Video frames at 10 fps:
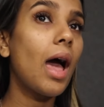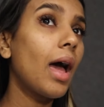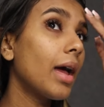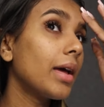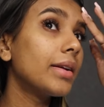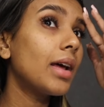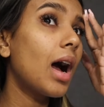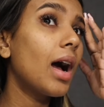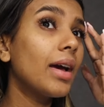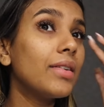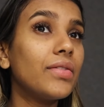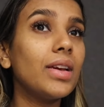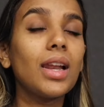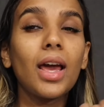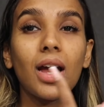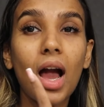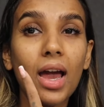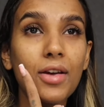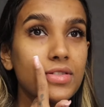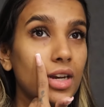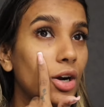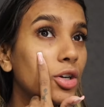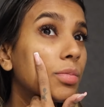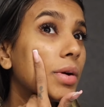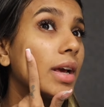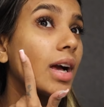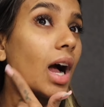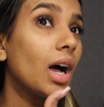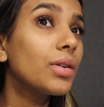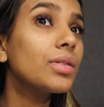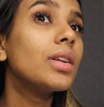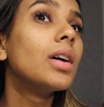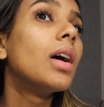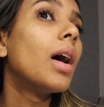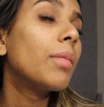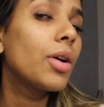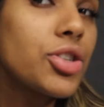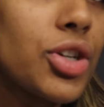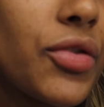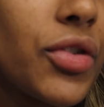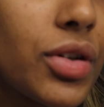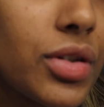And I feel like I have started to break out. I'm not sure if you